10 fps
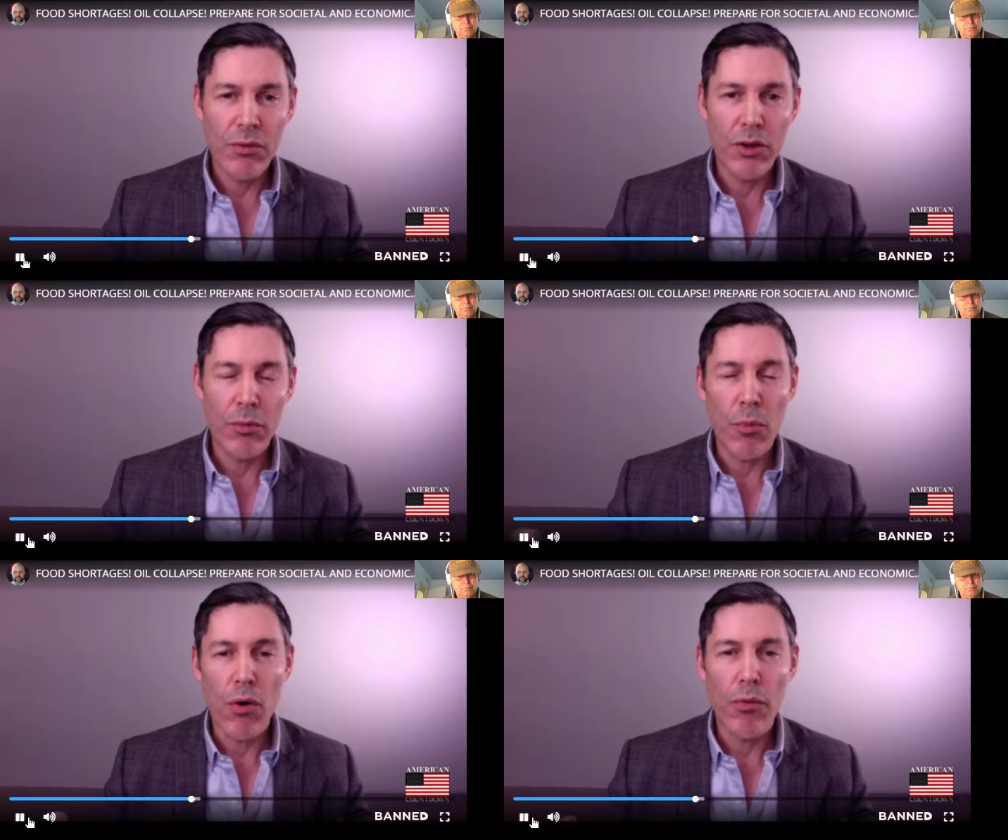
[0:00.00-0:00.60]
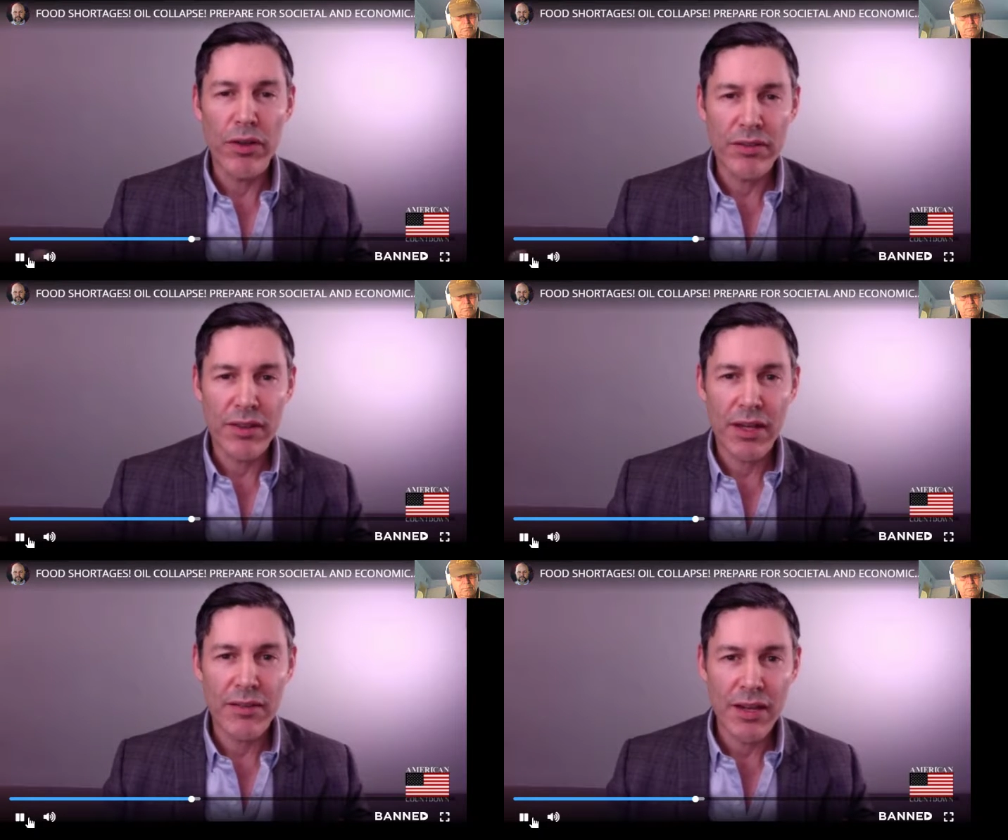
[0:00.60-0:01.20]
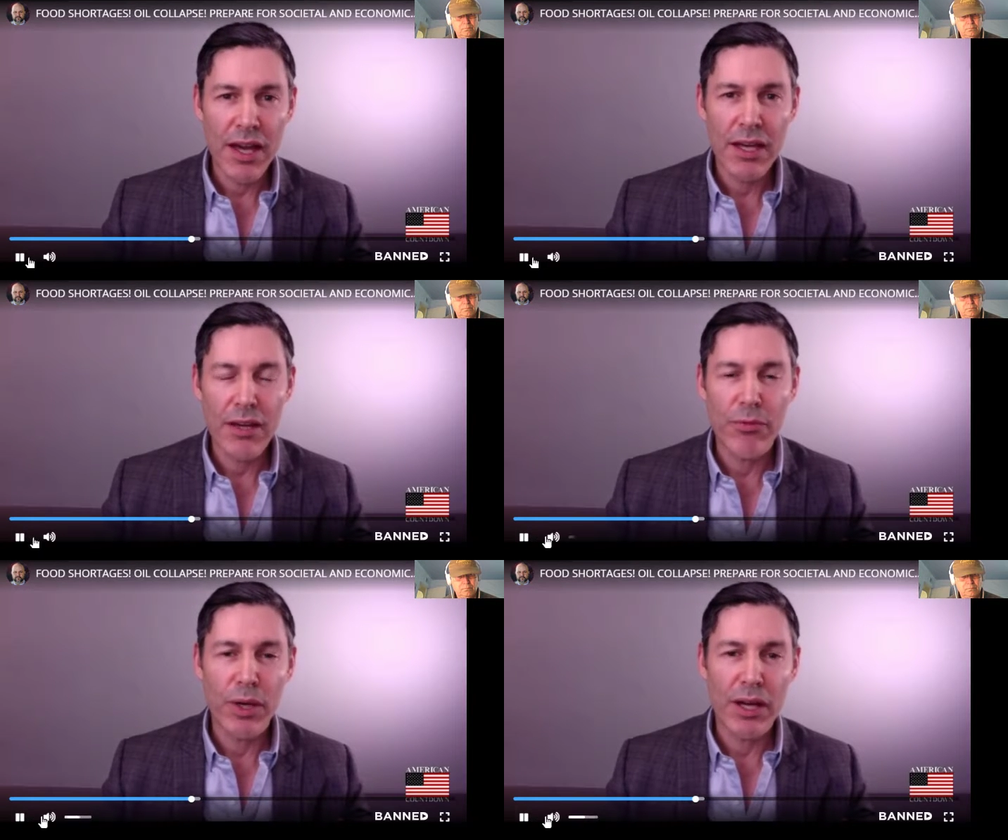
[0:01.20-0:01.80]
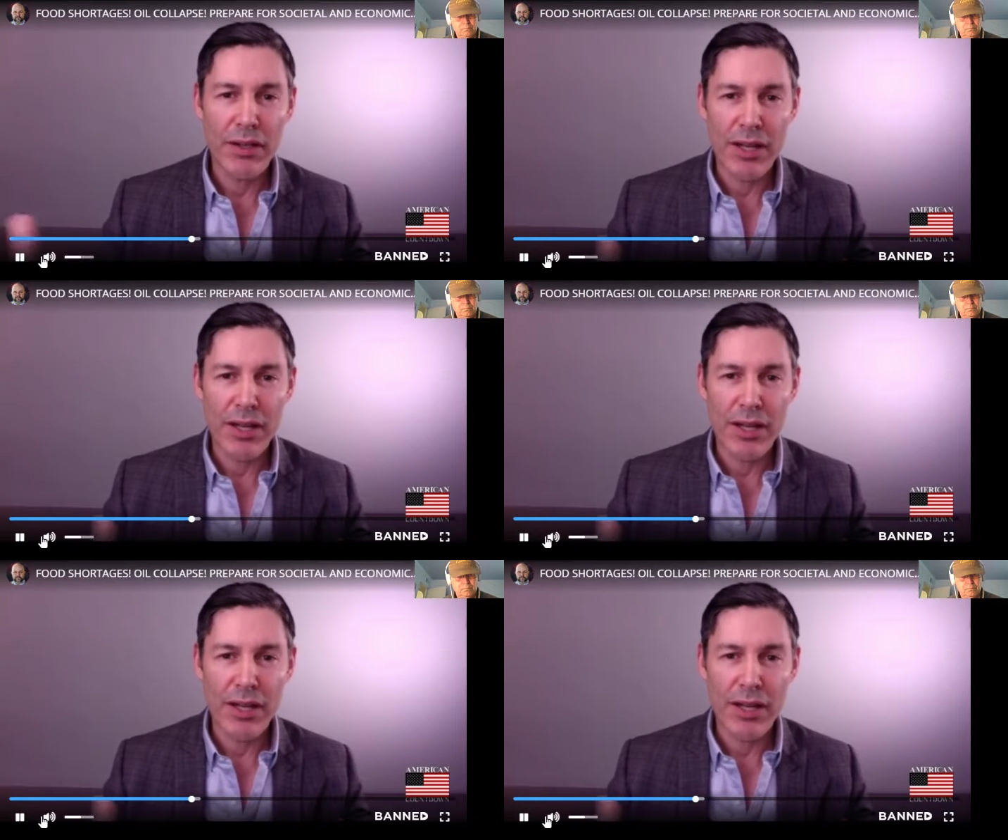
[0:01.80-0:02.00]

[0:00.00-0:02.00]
Well, the more risk they take, if we get a